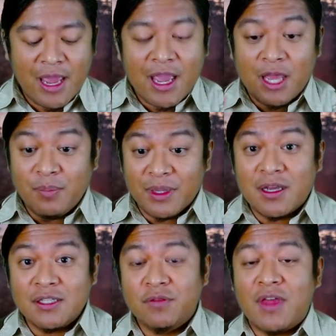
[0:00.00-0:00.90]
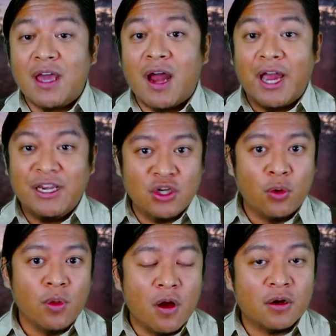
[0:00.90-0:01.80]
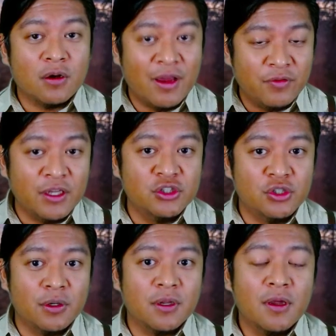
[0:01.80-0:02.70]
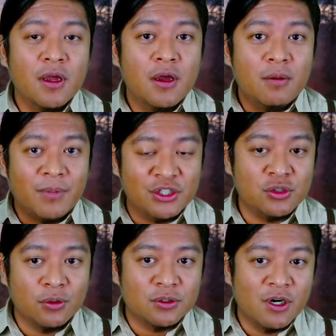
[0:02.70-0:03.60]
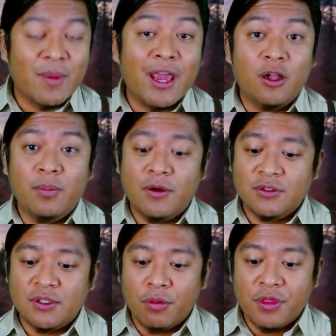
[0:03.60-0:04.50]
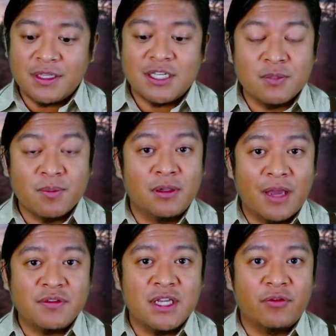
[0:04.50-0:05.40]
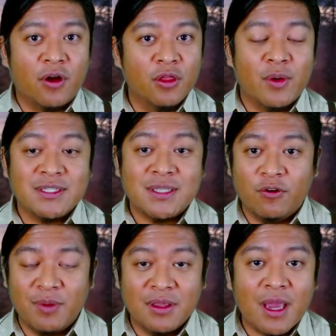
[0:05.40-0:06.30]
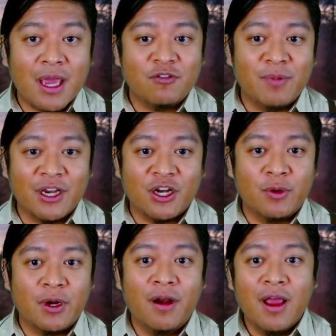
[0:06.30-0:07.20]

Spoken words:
And because of that, I no longer have injured my shoulder and my elbow. So this has been a lifesaver. Otherwise, that would have been the end of my career.